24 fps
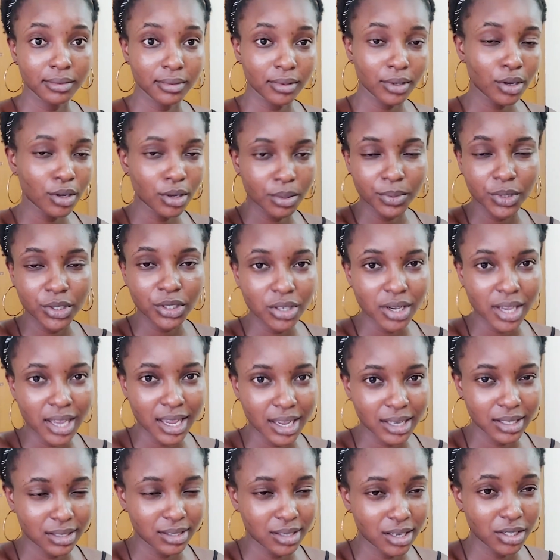come with your hair
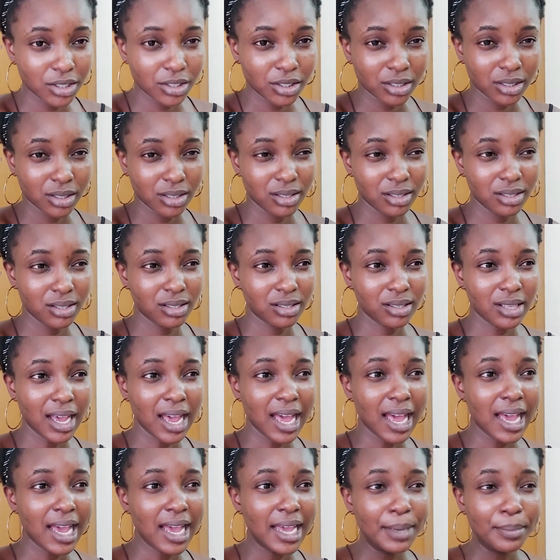extensions.
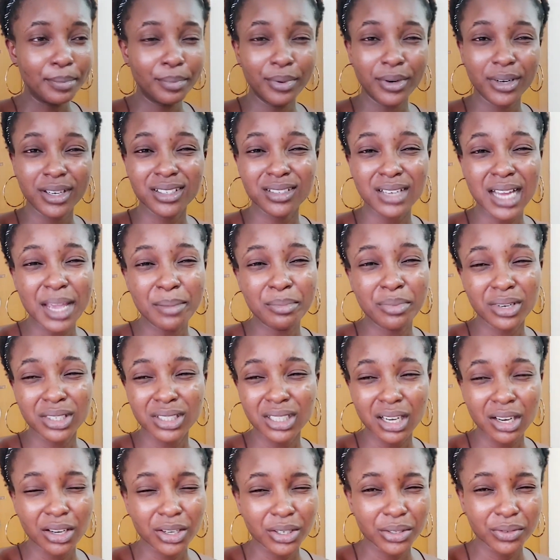I brought a
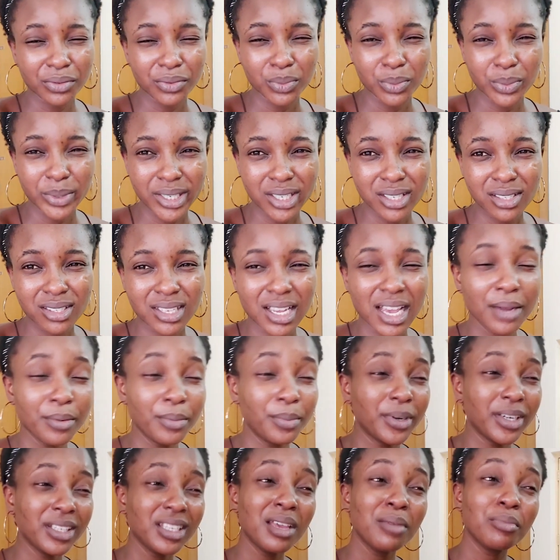lot of wigs. I
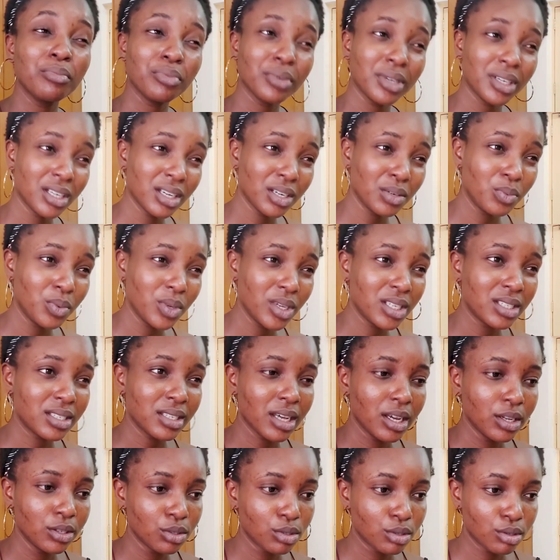brought a braided wigs
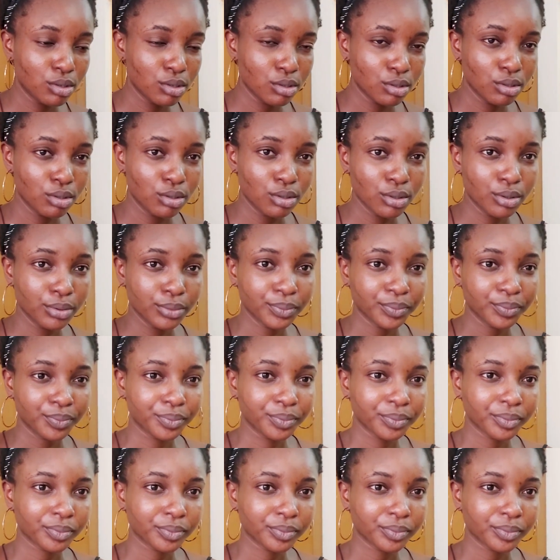and two